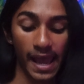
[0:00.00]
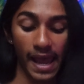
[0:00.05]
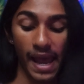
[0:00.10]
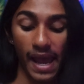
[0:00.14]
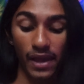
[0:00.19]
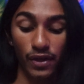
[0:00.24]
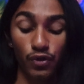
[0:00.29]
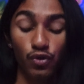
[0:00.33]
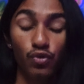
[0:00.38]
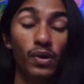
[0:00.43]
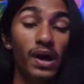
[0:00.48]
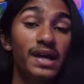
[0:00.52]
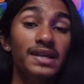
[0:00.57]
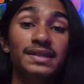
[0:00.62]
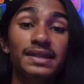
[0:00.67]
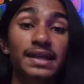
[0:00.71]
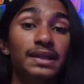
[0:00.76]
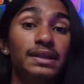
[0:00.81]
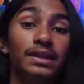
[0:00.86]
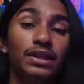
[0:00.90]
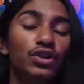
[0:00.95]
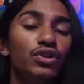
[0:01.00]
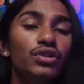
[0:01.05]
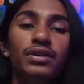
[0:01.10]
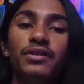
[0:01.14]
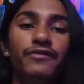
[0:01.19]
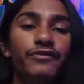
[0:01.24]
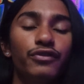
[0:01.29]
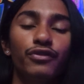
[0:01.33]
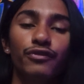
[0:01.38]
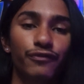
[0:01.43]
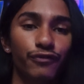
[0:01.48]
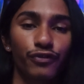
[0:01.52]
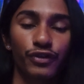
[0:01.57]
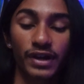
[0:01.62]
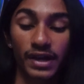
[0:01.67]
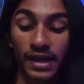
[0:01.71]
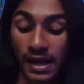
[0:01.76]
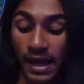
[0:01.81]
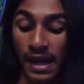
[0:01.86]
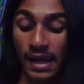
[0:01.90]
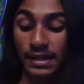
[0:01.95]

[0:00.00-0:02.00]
and you guys can literally feel free